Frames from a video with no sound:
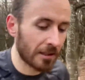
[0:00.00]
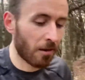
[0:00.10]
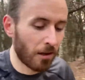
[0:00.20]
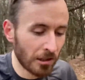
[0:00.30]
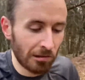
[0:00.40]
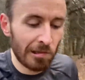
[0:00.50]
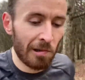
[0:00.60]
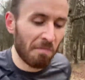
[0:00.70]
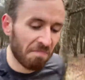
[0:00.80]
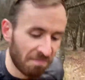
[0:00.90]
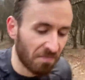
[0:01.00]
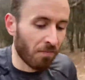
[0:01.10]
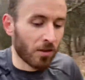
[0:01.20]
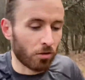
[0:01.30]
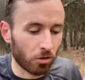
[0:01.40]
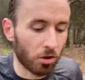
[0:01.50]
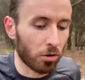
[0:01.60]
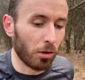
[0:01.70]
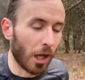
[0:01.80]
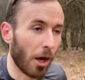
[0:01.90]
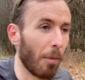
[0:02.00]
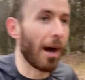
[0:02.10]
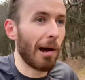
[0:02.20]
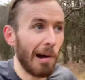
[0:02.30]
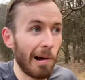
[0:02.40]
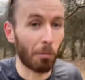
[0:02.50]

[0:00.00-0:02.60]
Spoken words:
So I'm just going to slow it down a bit. I'm only